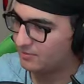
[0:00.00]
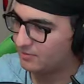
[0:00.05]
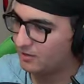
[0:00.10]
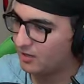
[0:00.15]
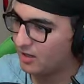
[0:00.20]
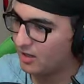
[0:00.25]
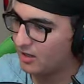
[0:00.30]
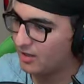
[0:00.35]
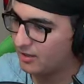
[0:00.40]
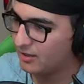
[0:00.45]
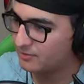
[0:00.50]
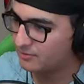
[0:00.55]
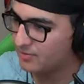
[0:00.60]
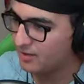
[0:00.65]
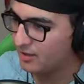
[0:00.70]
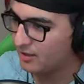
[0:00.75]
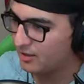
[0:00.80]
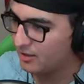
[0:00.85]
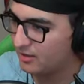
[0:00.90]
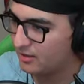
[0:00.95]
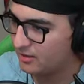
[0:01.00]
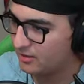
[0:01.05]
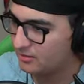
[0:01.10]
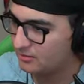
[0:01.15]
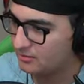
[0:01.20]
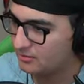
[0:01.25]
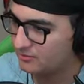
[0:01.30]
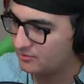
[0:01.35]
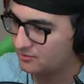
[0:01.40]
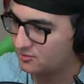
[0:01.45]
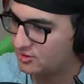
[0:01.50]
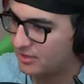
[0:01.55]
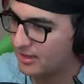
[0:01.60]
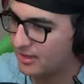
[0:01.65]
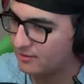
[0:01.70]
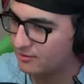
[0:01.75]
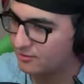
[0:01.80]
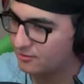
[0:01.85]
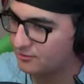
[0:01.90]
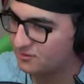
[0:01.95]
good. I'm good. I'm gonna try
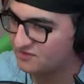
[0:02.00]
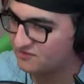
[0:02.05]
to go as